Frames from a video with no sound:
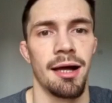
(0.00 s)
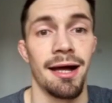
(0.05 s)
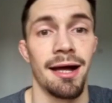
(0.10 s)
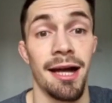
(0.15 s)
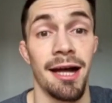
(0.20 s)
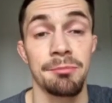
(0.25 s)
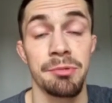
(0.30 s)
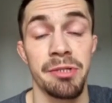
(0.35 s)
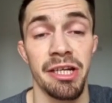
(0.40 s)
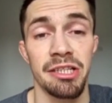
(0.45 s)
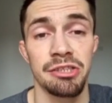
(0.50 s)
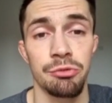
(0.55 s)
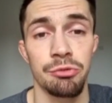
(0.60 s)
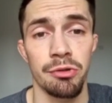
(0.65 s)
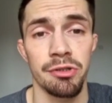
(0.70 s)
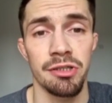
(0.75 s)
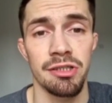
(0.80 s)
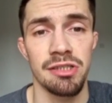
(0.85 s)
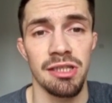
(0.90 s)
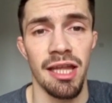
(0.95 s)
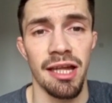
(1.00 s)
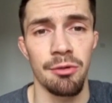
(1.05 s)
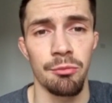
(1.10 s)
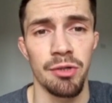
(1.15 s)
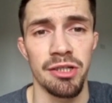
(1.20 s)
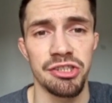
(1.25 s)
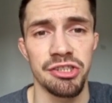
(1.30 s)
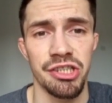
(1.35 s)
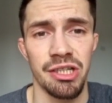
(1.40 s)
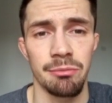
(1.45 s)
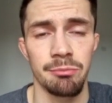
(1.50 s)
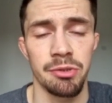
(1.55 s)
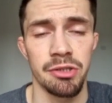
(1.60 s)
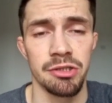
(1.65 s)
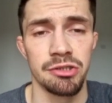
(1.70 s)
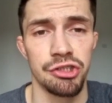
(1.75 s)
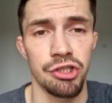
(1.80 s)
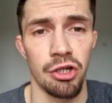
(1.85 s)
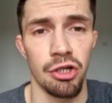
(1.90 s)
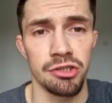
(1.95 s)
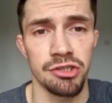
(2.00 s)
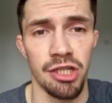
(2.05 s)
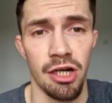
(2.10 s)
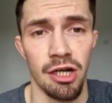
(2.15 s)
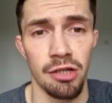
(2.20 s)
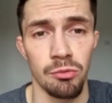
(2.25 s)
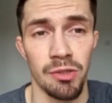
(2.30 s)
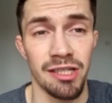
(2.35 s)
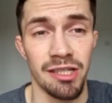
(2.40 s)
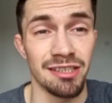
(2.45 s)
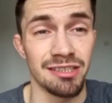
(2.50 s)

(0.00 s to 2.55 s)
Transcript: I'm Cage Warriors lightweight champion George Hardwick,